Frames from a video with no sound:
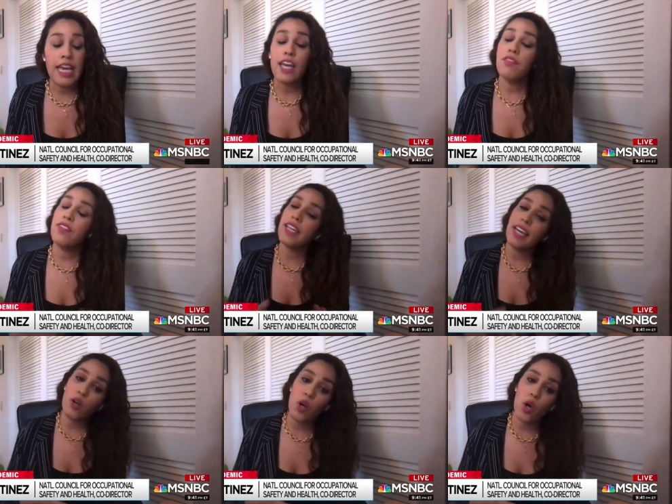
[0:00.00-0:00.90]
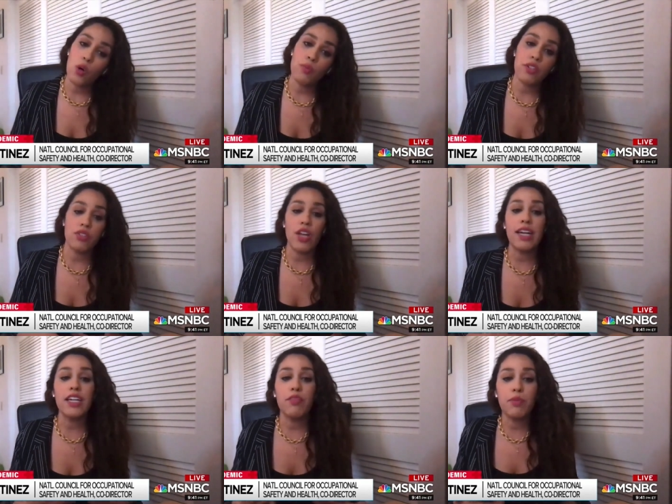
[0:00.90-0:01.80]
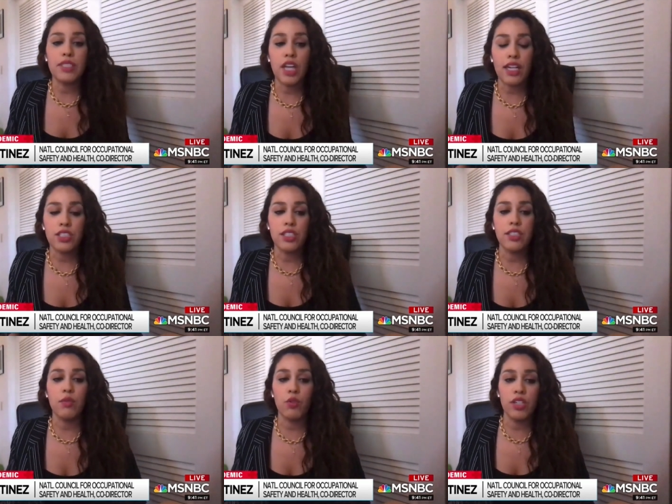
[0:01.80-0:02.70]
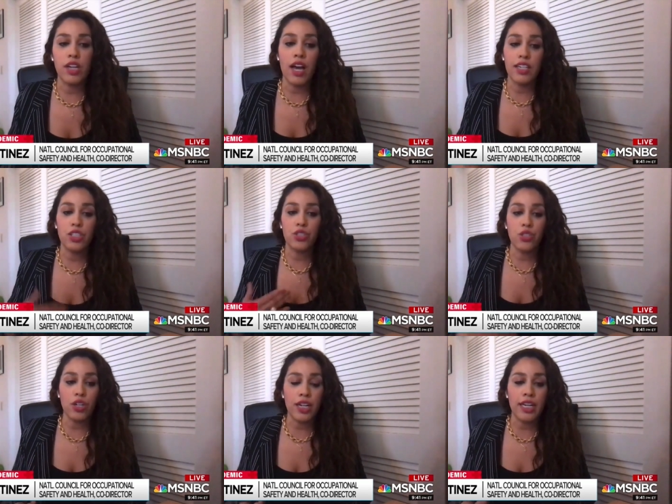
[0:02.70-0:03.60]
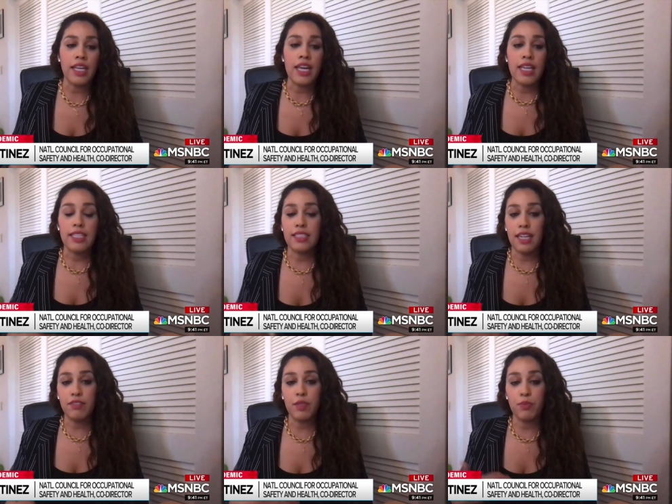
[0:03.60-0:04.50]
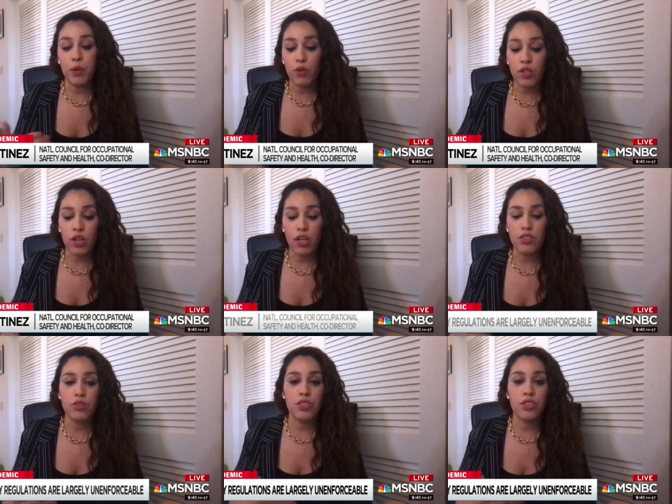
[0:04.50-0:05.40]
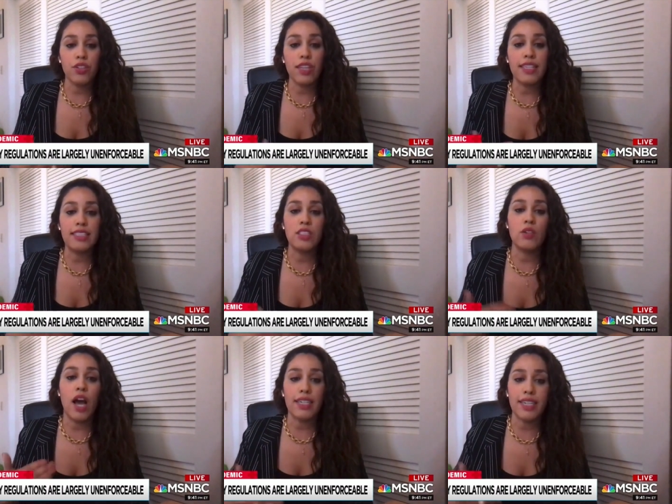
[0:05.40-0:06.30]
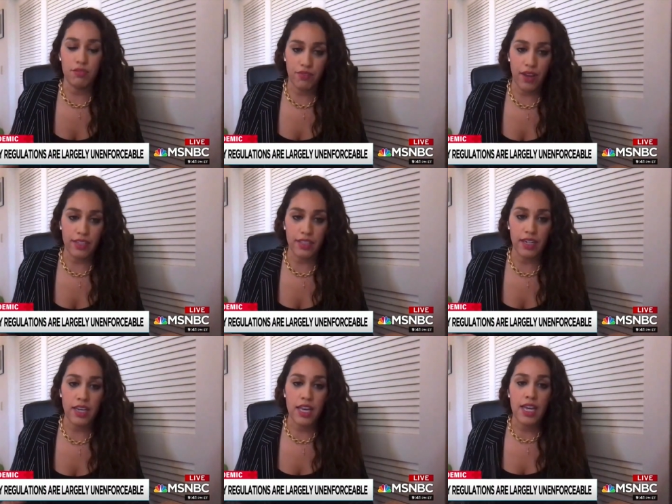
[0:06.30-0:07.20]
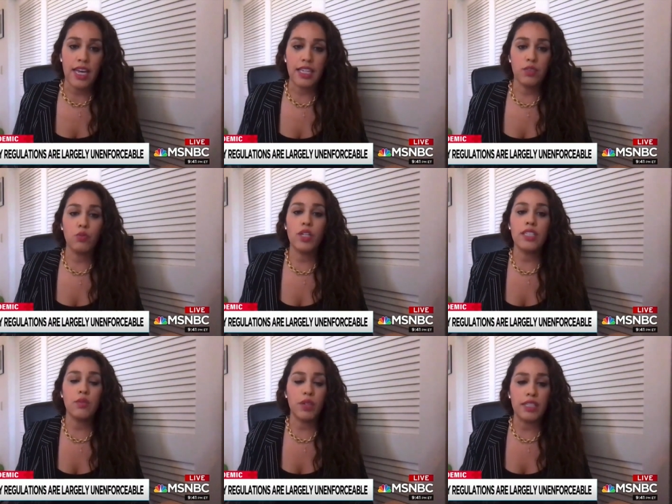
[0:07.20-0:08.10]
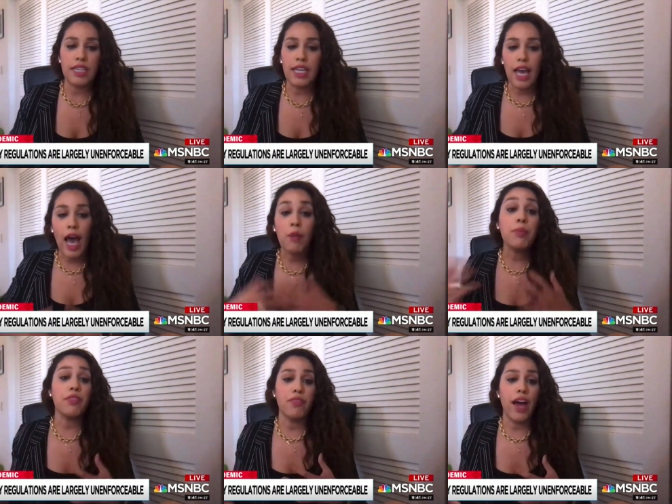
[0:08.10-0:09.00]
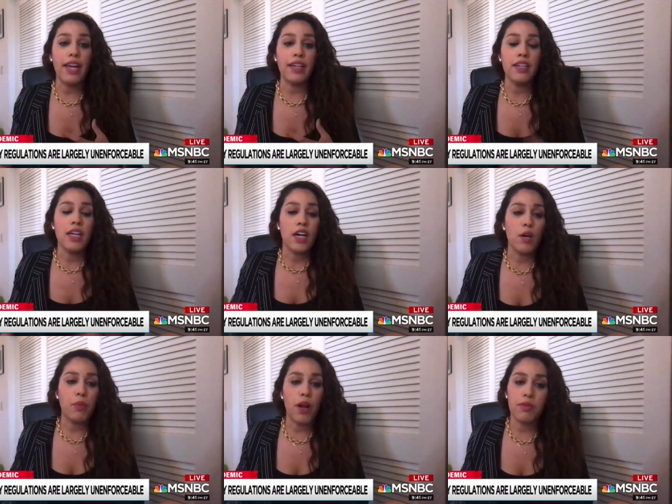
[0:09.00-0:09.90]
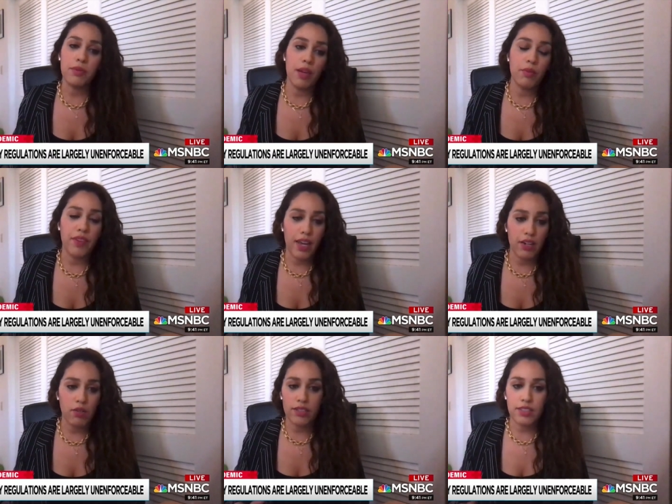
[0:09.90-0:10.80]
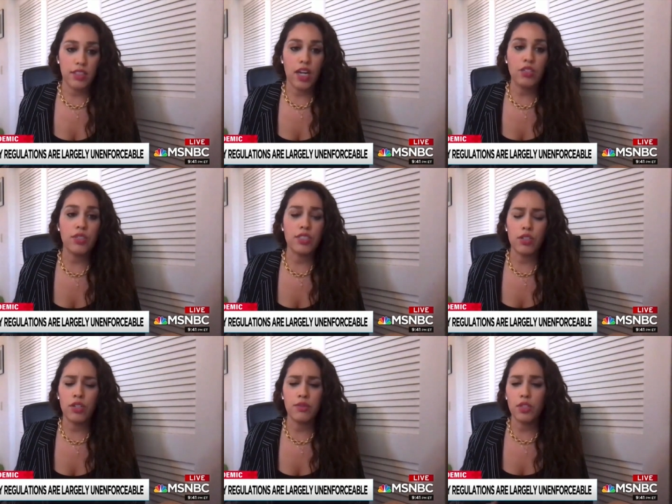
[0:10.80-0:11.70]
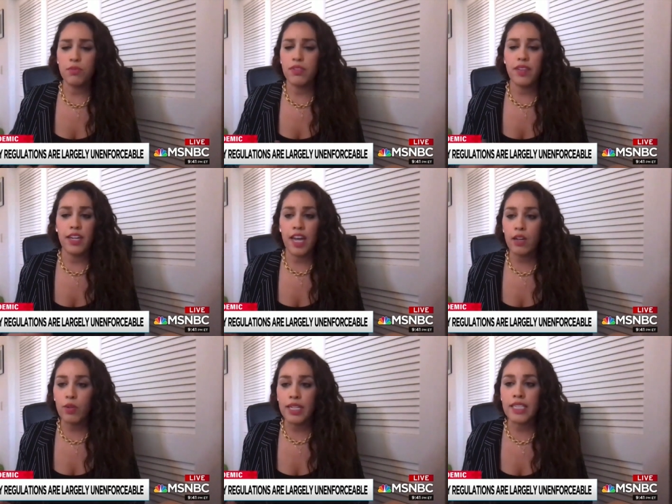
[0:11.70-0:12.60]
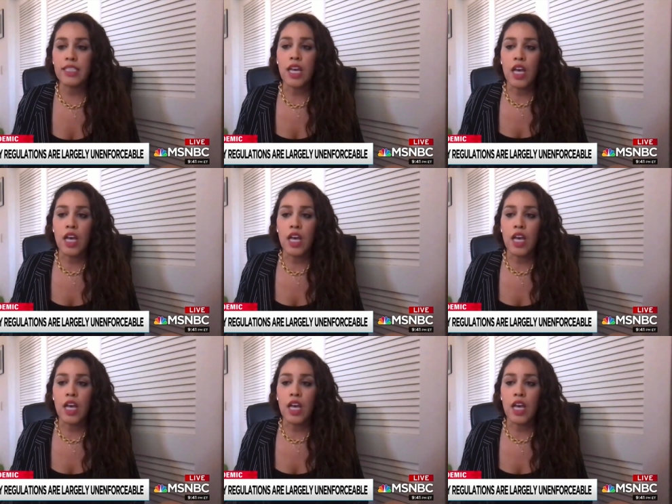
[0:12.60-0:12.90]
If they go home, there's not enough protections, and we're not ensuring the safety protocols to ensure that they do not get infected. It's really, really amplified a problem that we've had across this country in terms of the inequities.